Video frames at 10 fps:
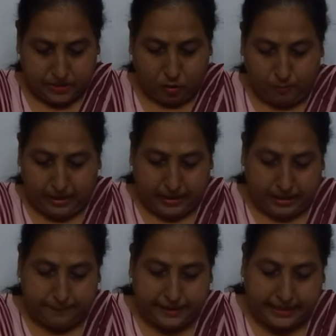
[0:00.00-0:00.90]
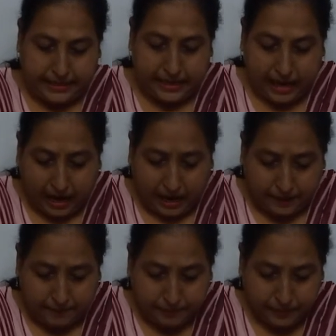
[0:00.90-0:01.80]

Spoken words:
Omega, brightly. Ah,